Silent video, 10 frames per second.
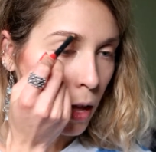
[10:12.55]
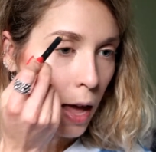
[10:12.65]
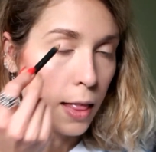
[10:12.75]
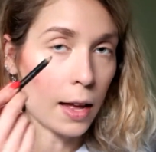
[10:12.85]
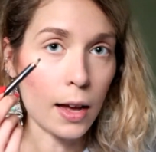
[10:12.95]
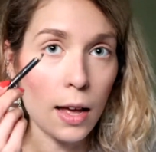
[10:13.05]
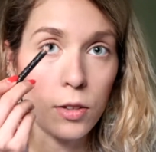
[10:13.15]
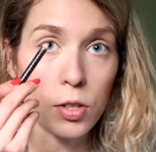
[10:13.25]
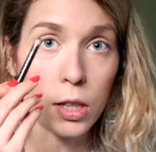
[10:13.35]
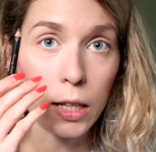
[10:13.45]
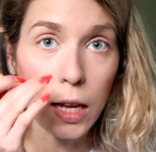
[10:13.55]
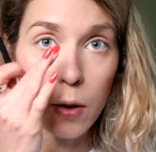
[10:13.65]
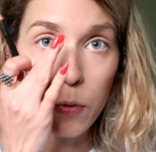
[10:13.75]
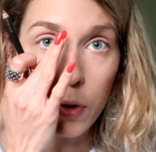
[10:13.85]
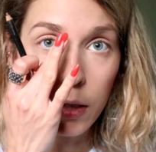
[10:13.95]
And I kind of just
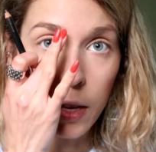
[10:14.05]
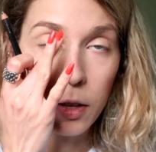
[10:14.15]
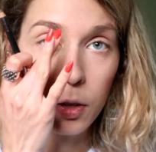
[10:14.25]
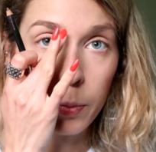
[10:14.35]
leave like the inner